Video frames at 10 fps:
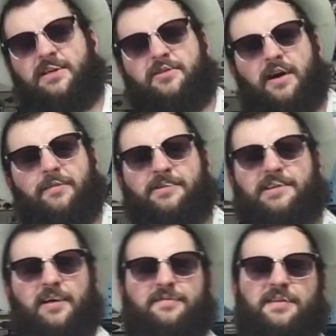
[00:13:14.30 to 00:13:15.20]
Grab
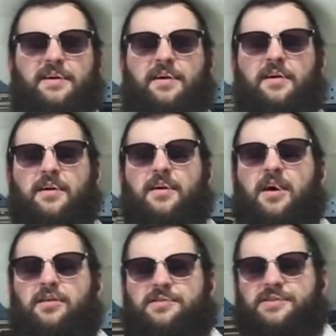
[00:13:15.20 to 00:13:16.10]
yourselves a
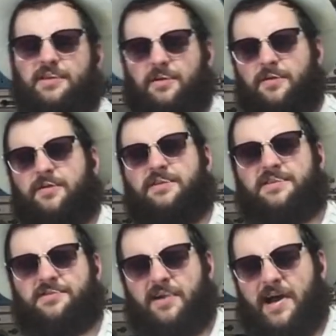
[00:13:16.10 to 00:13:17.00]
holster,
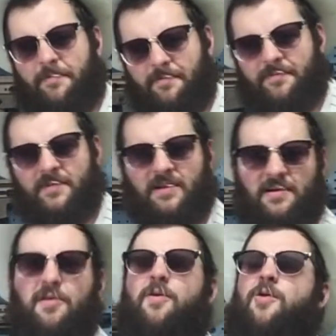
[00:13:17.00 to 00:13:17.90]
strap,
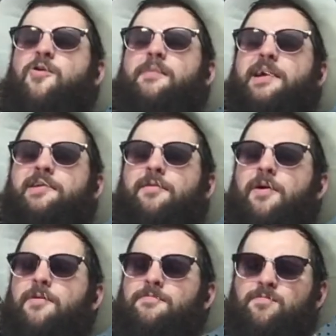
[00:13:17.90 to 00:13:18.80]
or make your
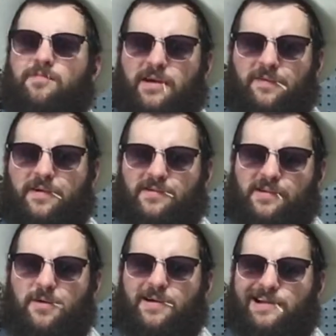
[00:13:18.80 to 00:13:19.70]
own if you're
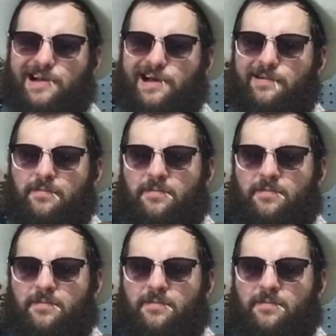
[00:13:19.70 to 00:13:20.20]
so inclined.